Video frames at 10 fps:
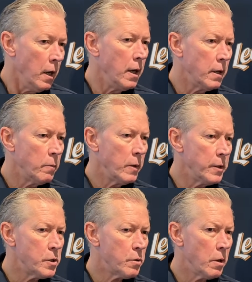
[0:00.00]
And when
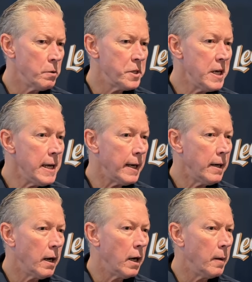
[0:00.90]
the struggles hit,
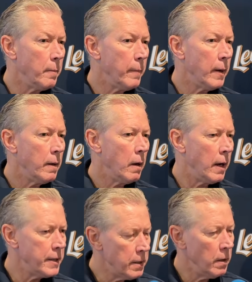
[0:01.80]
I'd